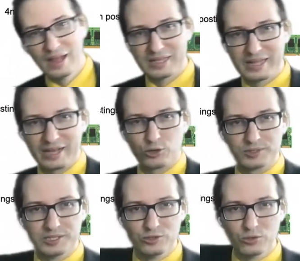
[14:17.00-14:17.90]
Then I
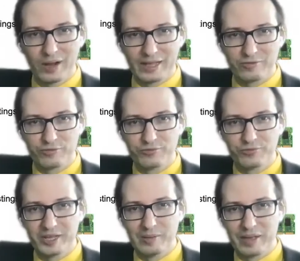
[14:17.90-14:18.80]
continue, I
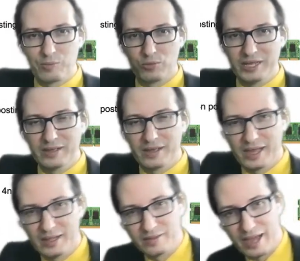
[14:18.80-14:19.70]
fill memory
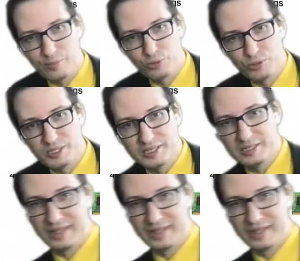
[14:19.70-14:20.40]
and I put it in